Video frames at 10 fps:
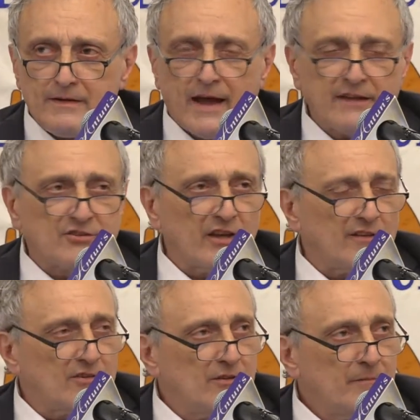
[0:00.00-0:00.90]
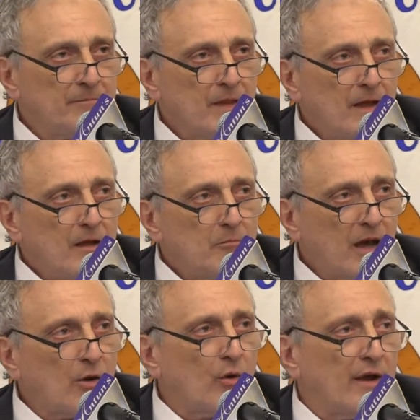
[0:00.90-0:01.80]
Nonsense.
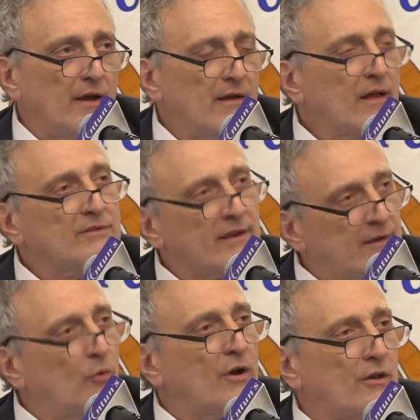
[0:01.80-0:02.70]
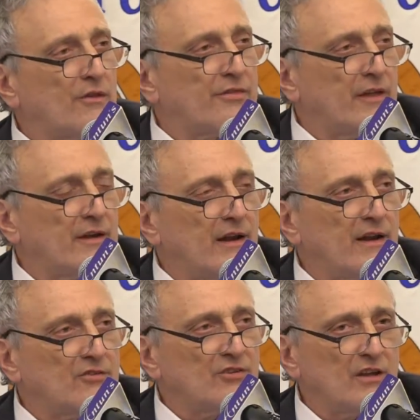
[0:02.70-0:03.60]
By the way, I'll tell you one other thing that
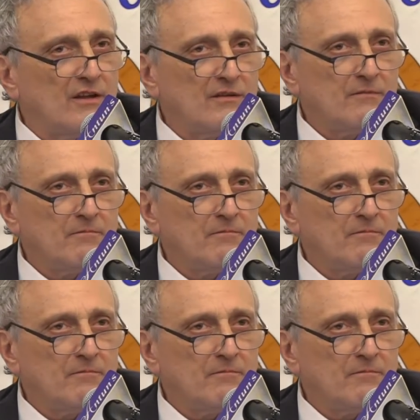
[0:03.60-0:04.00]
I see.